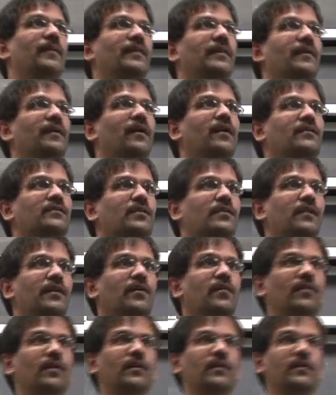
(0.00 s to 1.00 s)
but they also
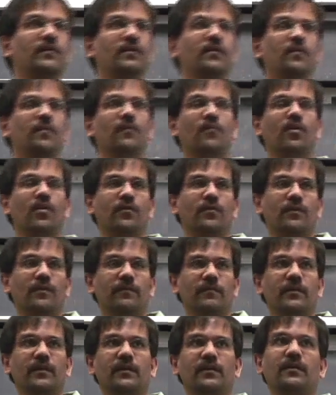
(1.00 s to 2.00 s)
require more
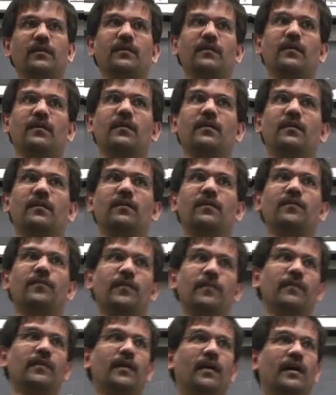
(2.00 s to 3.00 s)
from the
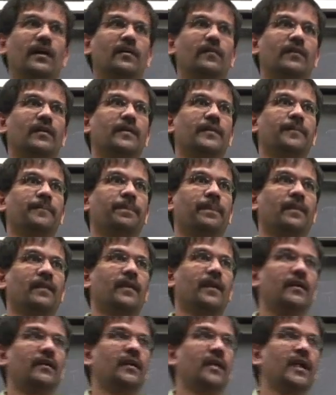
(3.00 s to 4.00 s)
hardware, right?